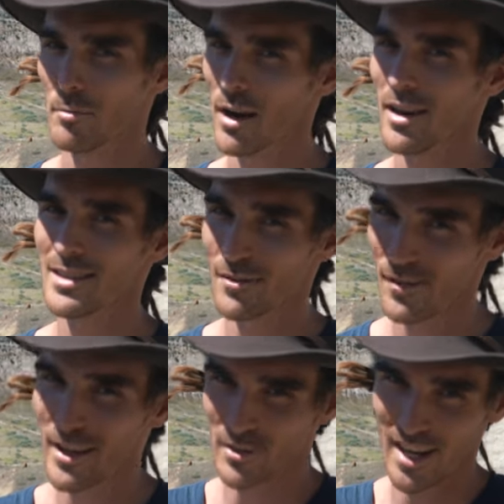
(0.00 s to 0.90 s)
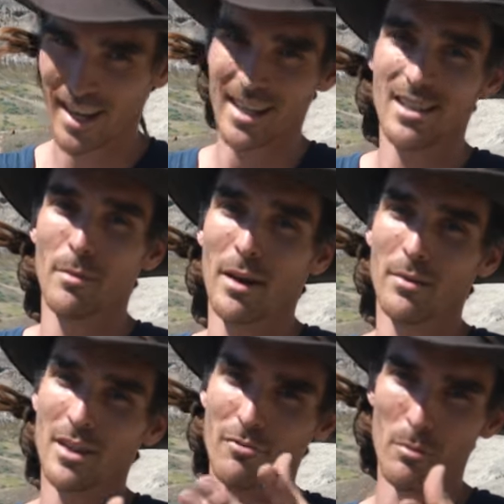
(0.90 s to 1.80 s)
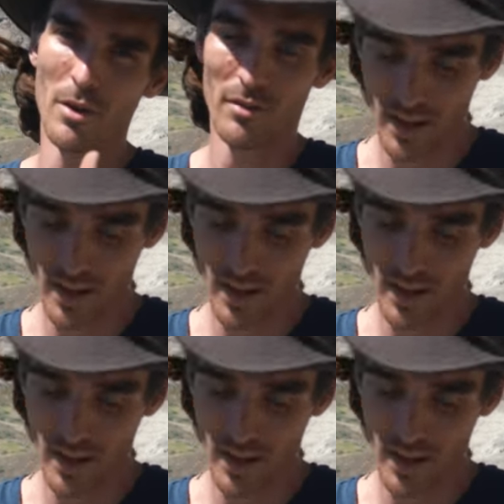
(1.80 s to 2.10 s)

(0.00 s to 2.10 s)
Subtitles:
Plaster field jacket to be able to remove